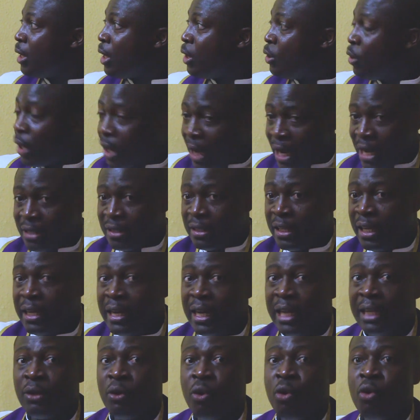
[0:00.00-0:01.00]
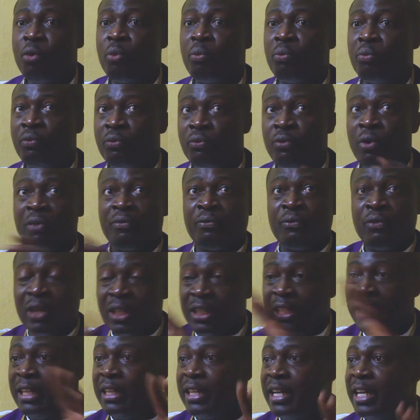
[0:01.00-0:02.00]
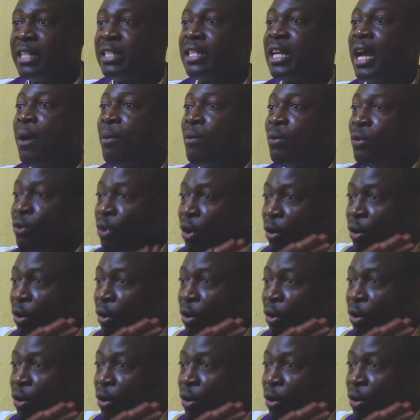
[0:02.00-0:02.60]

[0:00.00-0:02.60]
You can say that, oh, for 40 days, I will